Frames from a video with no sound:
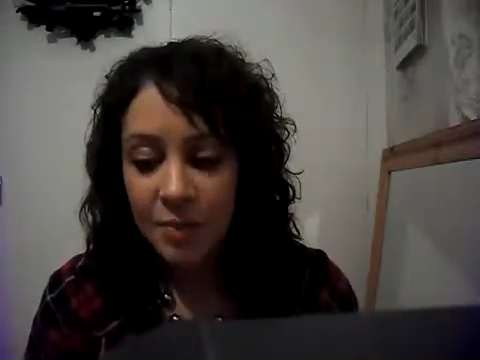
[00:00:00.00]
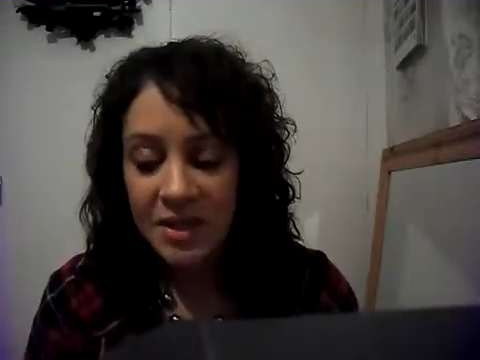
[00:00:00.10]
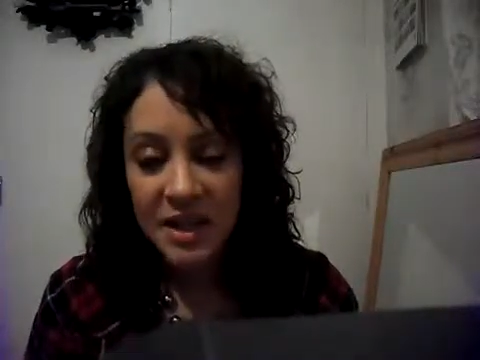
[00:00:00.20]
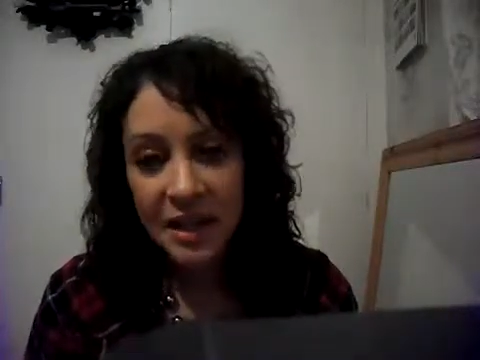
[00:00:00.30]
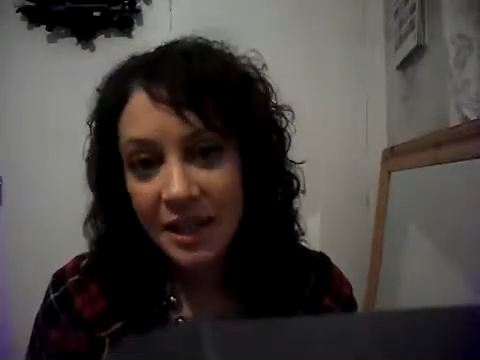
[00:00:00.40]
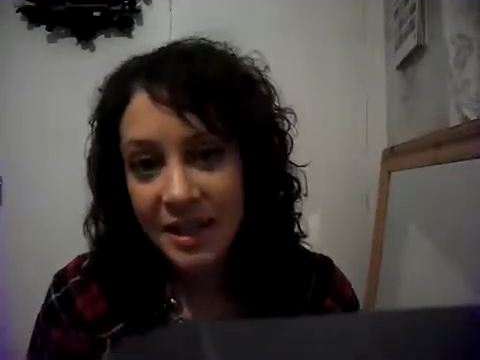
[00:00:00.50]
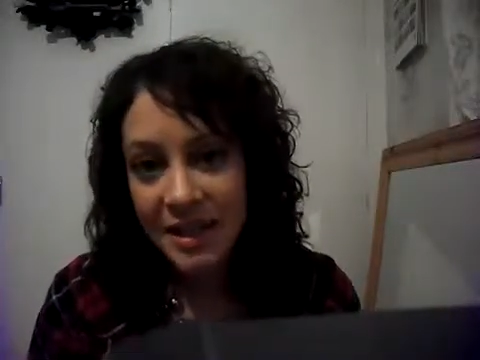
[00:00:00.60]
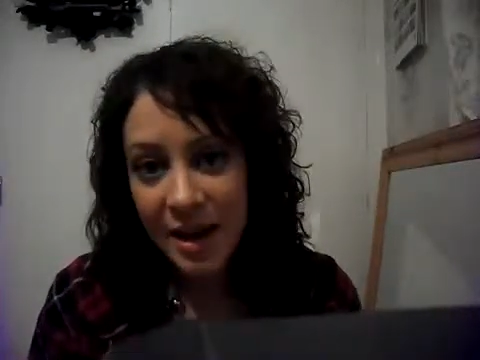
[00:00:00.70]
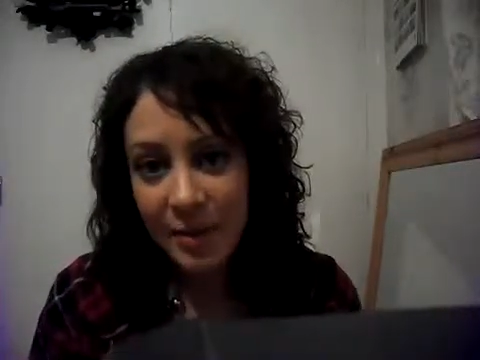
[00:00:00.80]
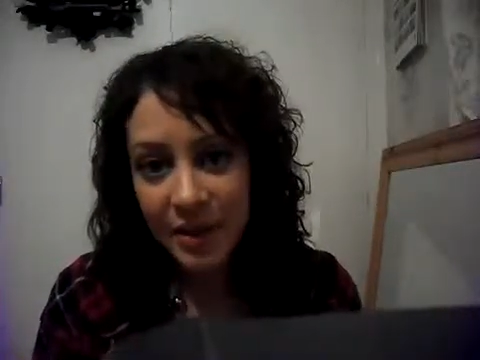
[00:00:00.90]
particularly
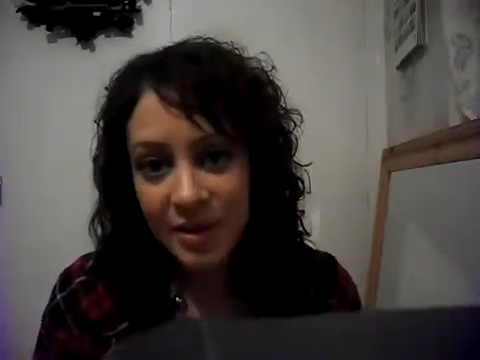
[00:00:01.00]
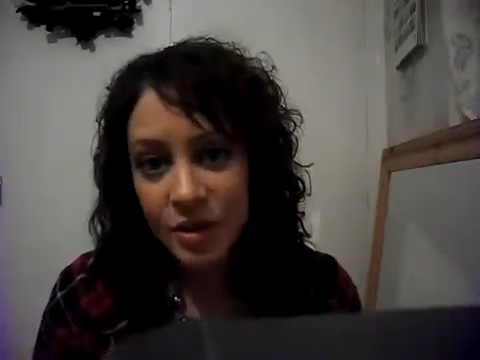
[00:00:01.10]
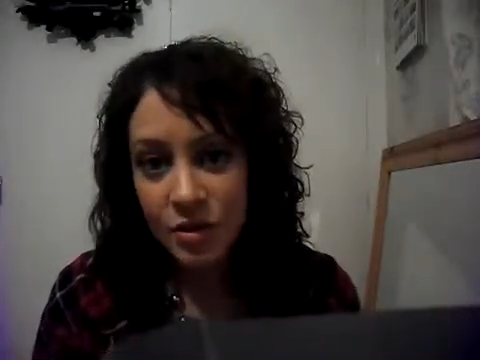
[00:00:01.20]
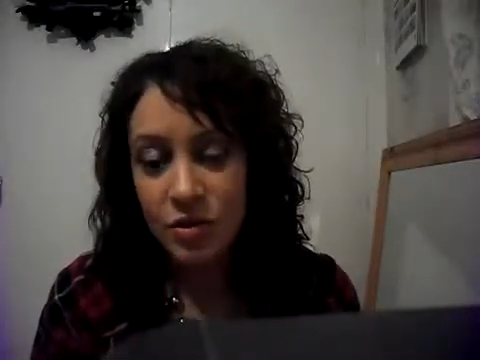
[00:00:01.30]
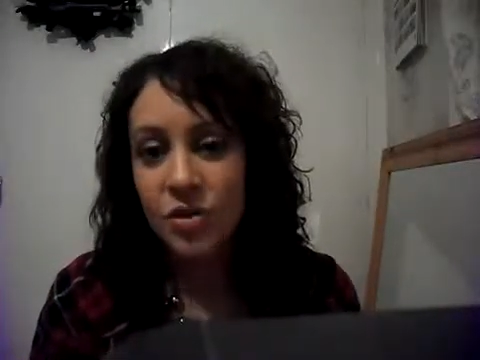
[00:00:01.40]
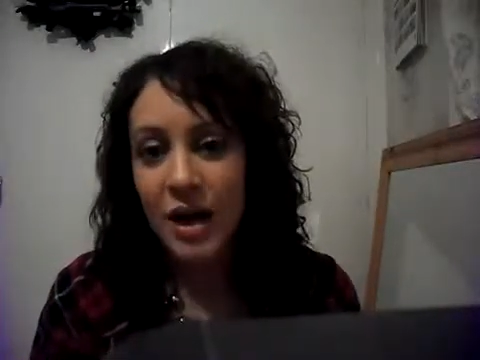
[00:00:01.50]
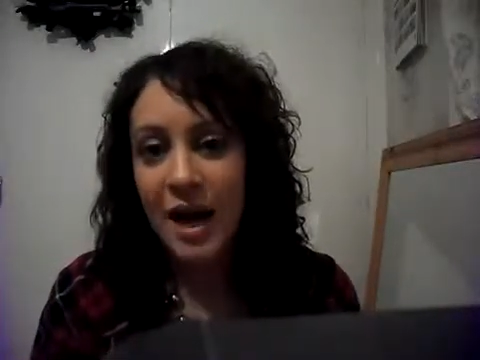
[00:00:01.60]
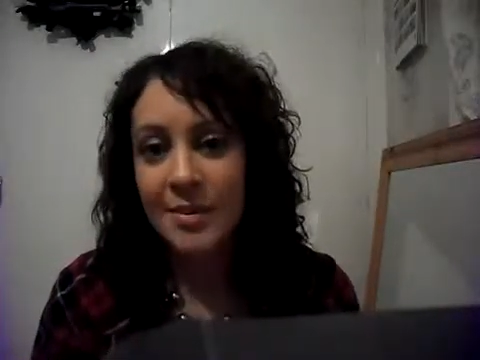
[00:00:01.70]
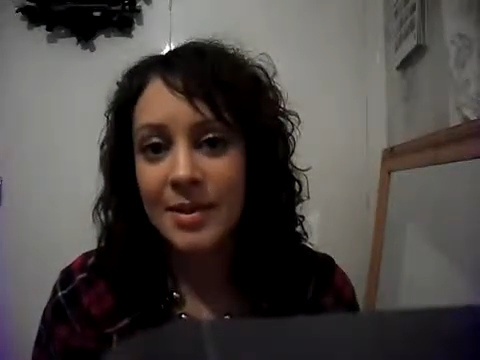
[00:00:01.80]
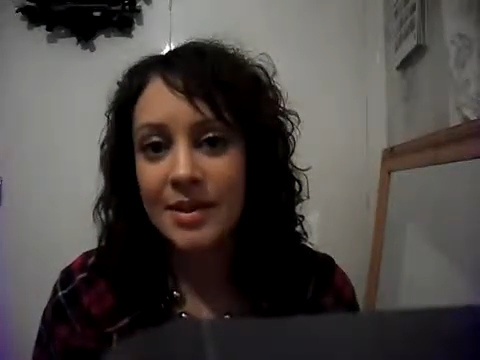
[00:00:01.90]
the tan, because it doesn't dry
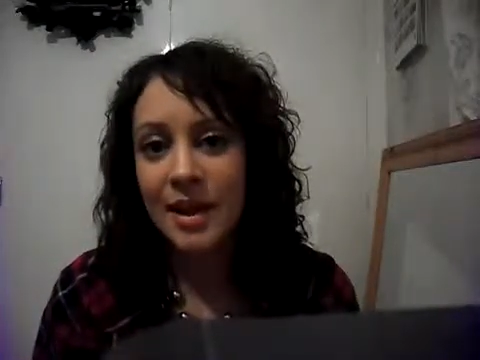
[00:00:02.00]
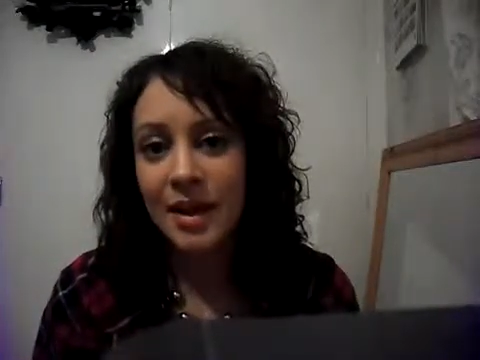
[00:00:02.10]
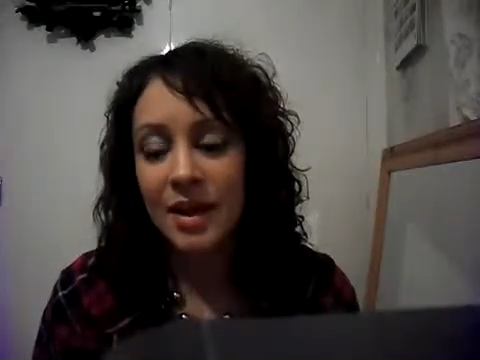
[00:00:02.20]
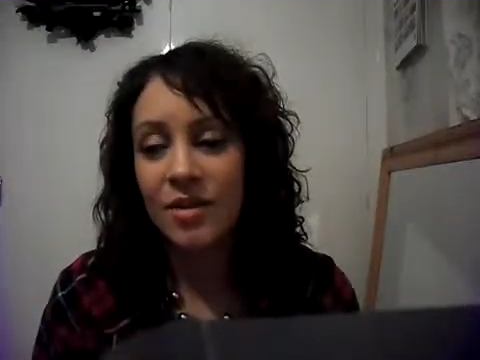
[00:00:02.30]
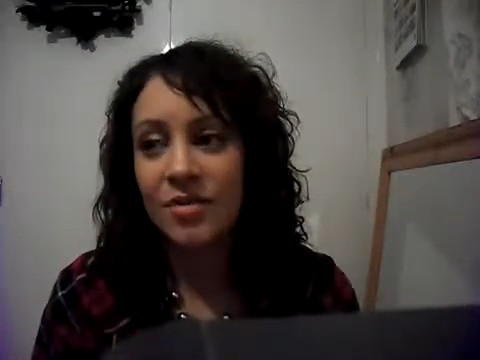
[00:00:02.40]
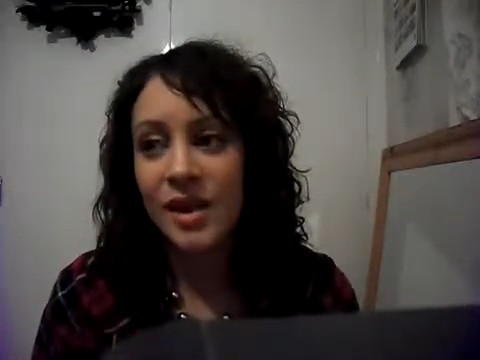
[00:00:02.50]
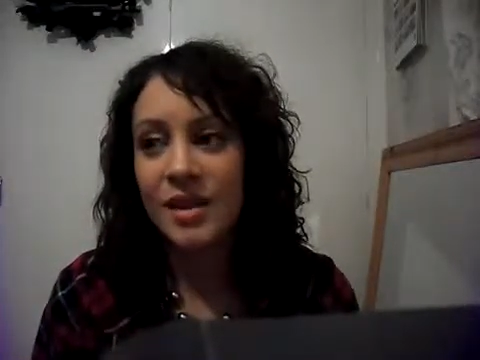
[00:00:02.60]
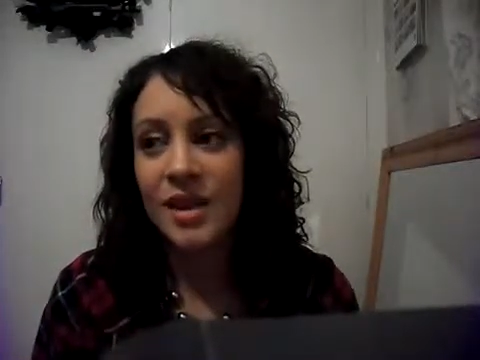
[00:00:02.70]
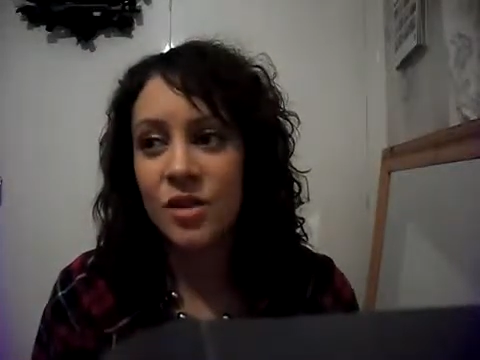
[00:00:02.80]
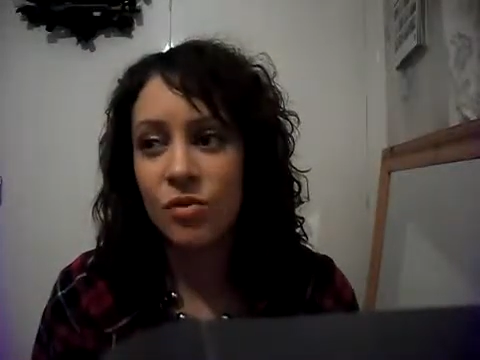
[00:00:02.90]
out my skin, and I
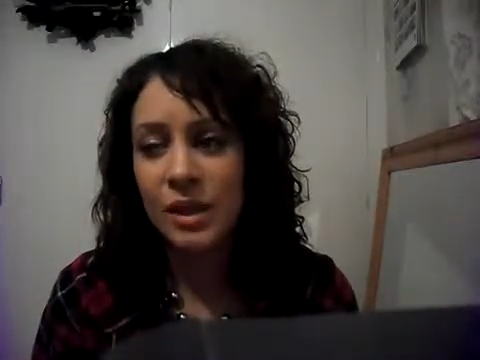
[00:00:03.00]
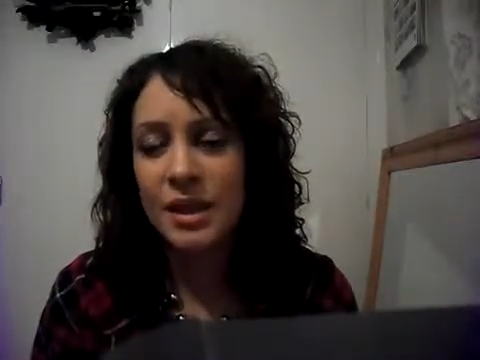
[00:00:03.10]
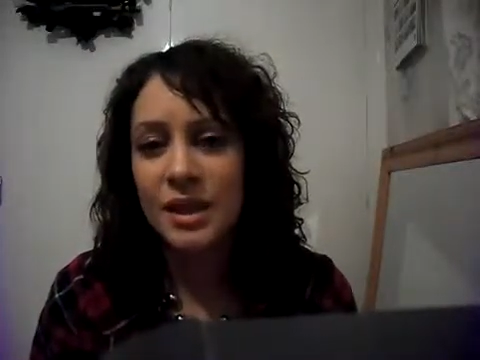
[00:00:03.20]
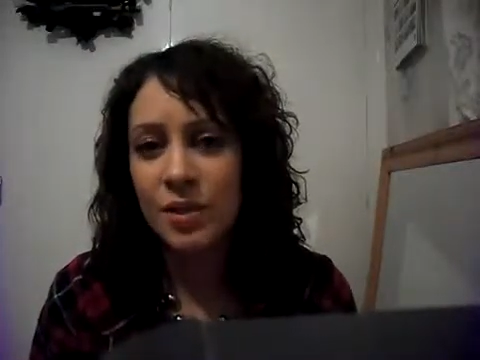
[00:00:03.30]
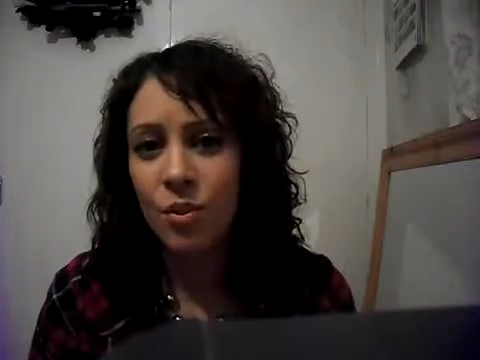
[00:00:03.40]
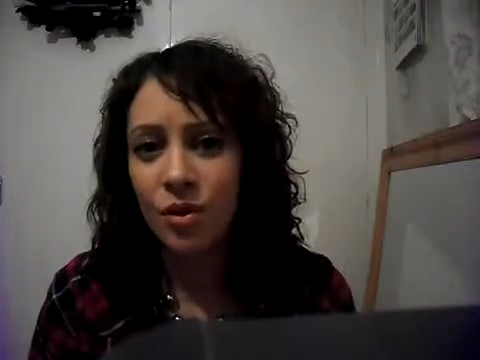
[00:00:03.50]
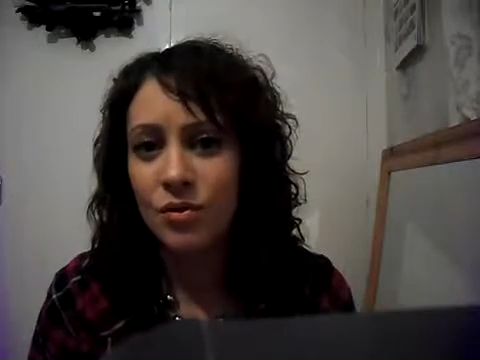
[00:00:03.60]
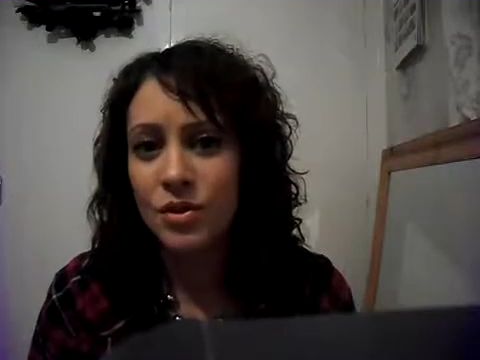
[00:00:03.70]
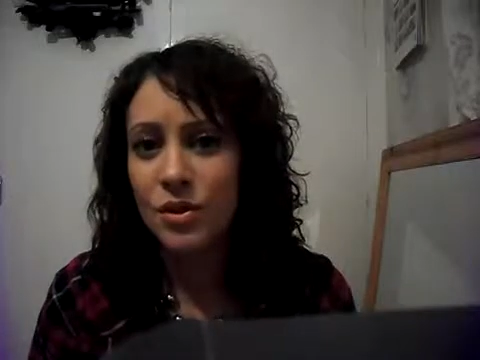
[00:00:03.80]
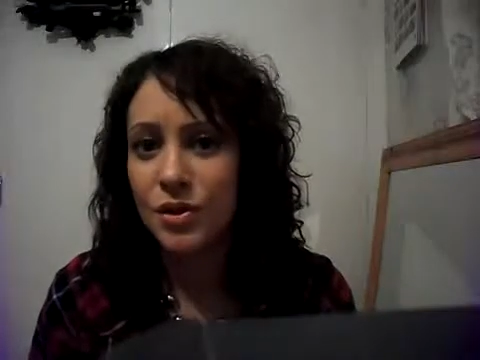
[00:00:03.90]
find that the really deep
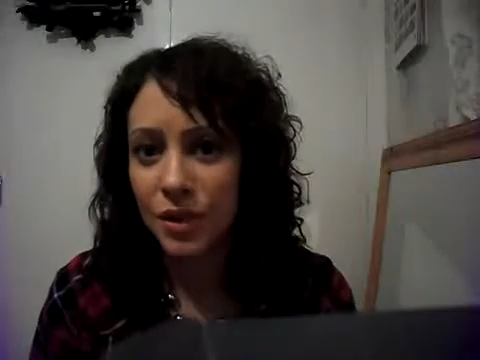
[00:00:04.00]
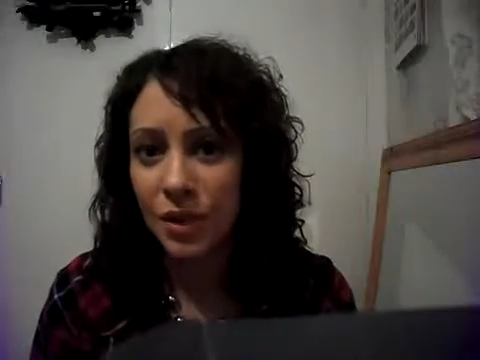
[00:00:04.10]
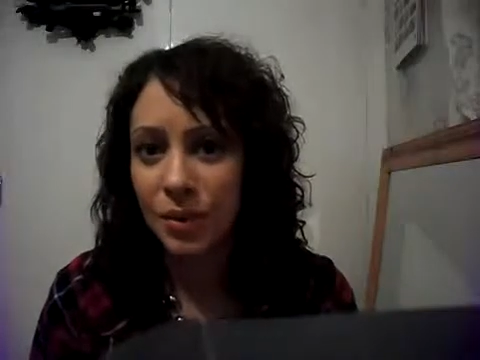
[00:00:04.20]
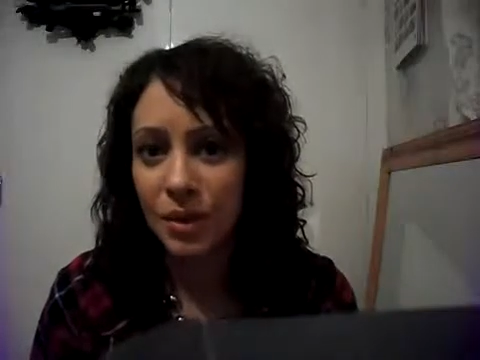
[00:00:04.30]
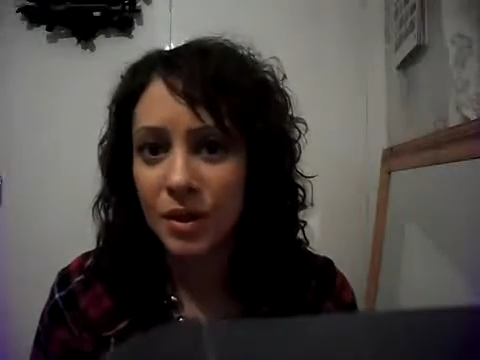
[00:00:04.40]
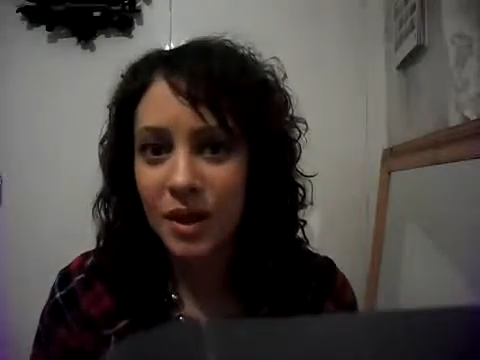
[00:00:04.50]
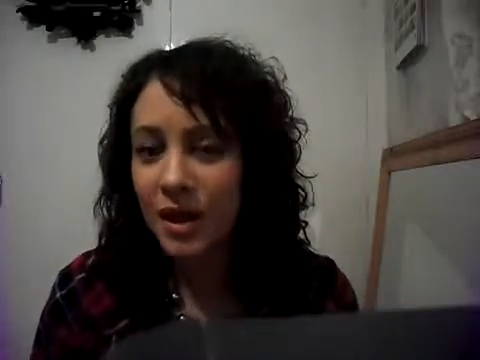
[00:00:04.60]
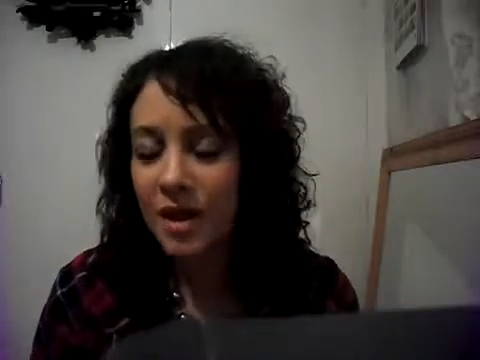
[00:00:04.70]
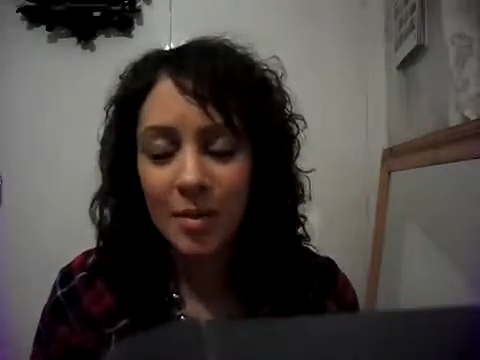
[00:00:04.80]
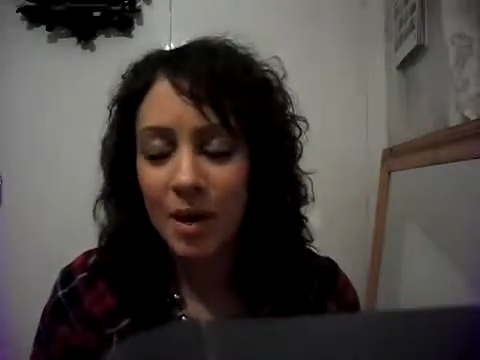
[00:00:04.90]
ones do,
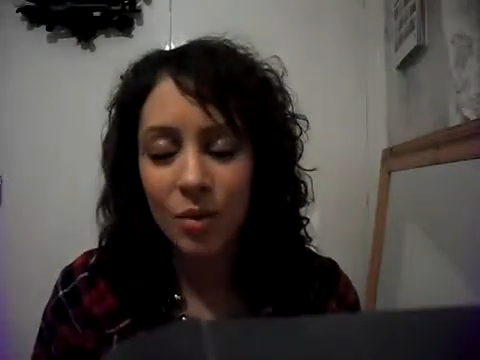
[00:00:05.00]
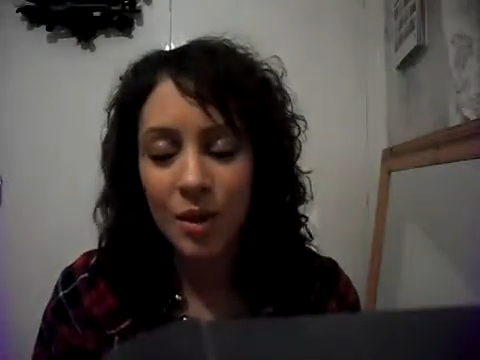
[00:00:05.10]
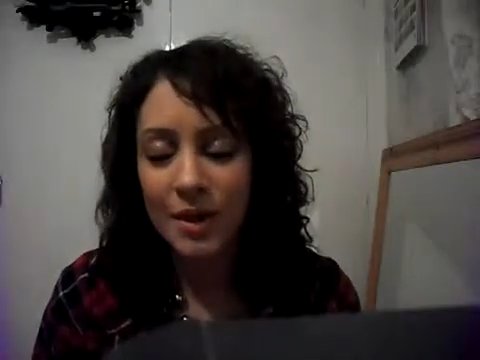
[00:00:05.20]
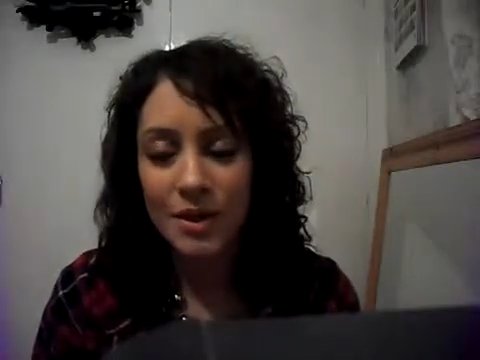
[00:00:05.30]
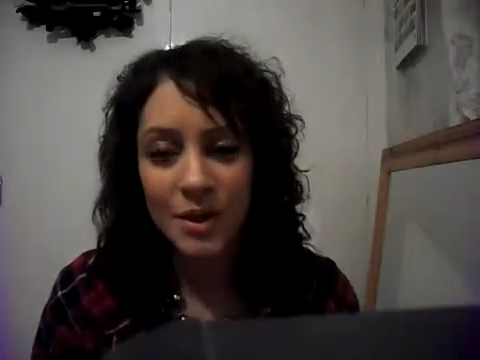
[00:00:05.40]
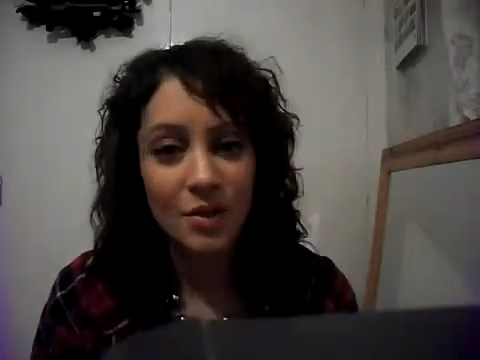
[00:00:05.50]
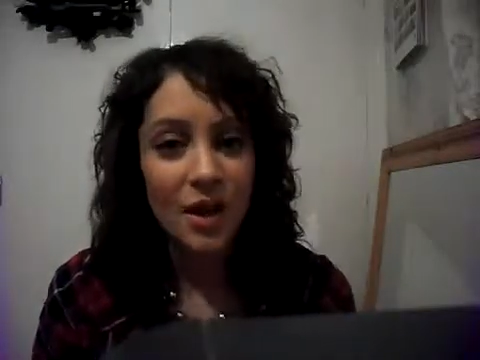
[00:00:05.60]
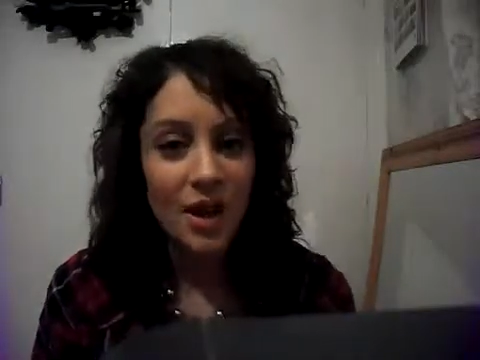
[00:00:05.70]
no matter what I do.